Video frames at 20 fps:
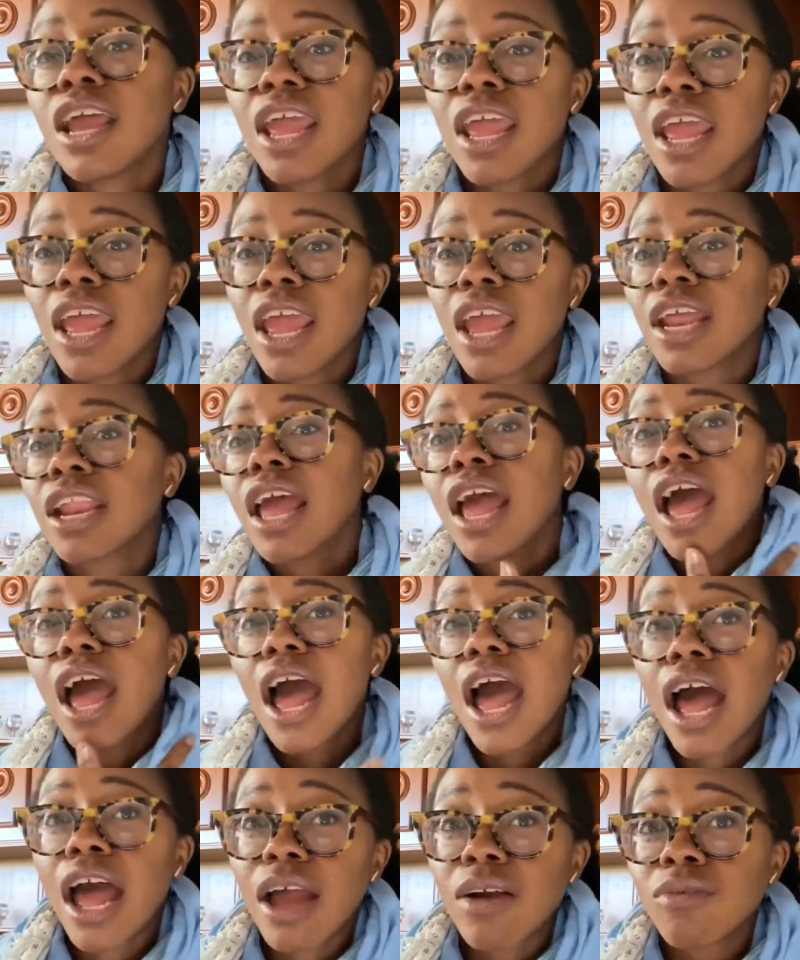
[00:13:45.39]
and
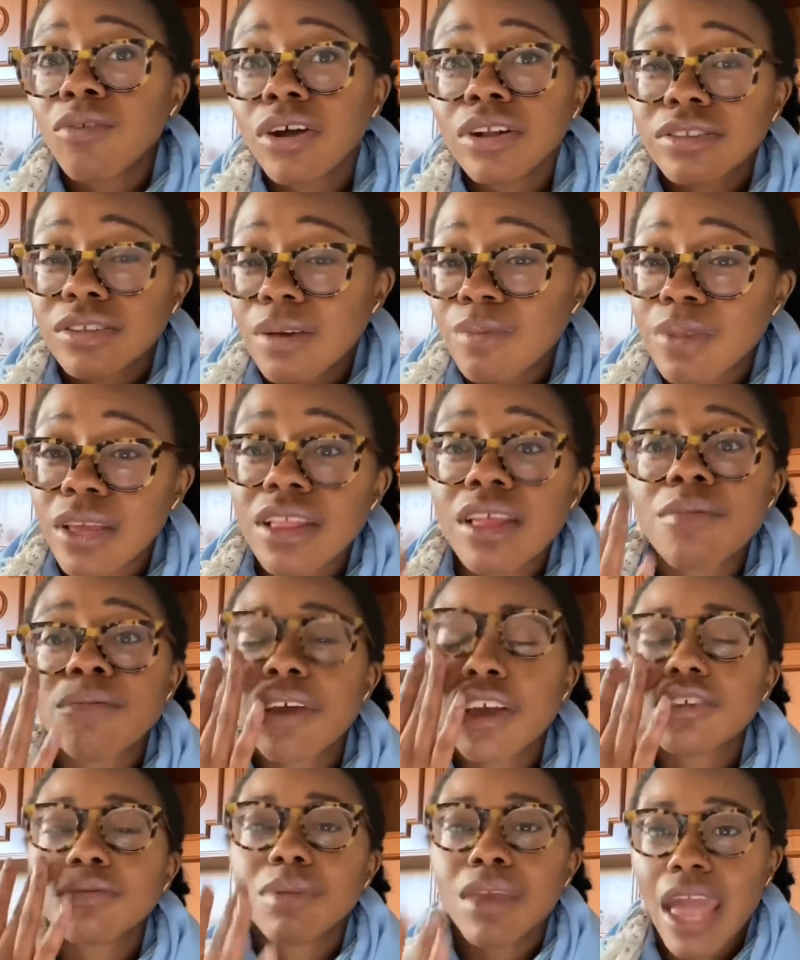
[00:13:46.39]
I want something that
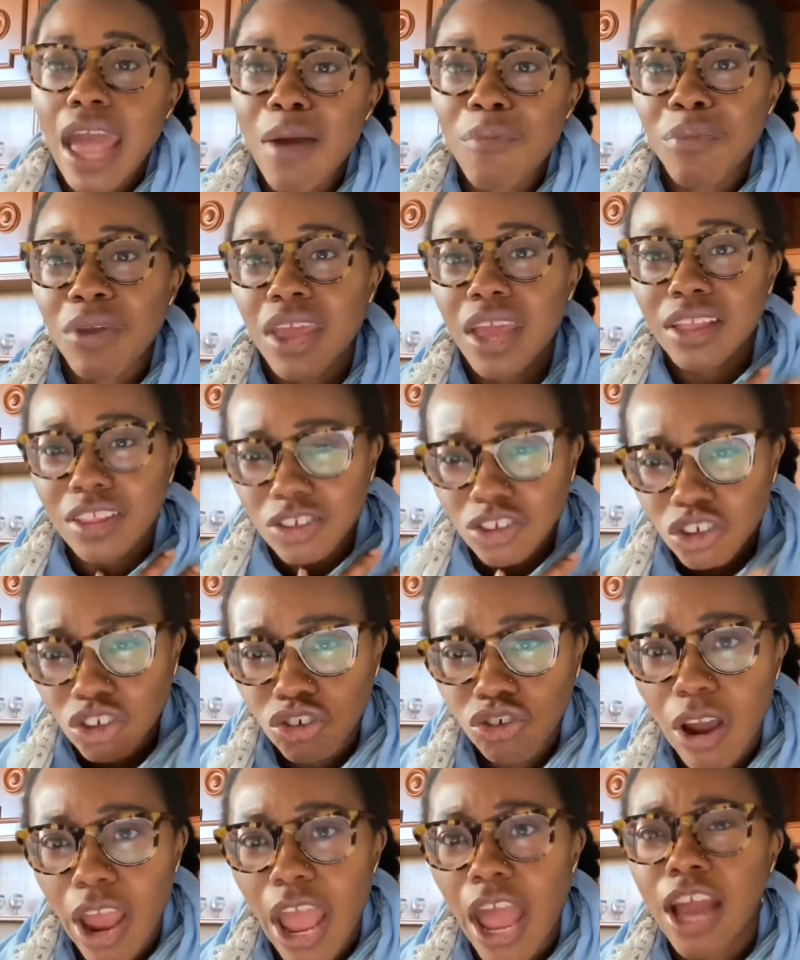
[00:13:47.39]
makes me happy in this
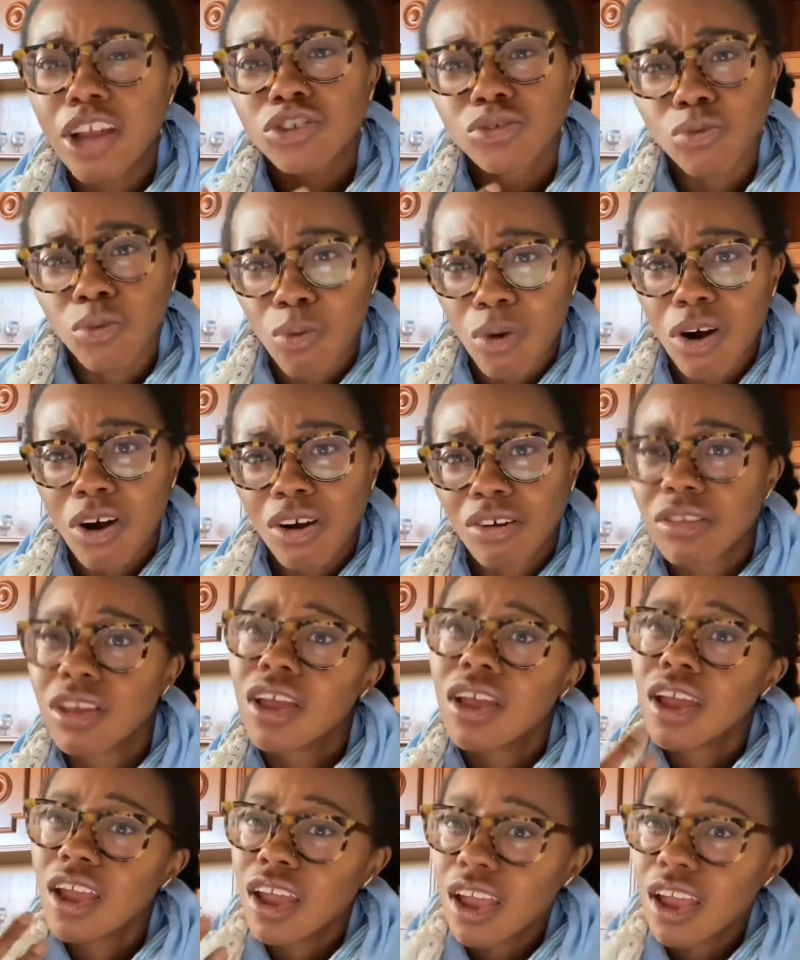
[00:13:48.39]
trash world.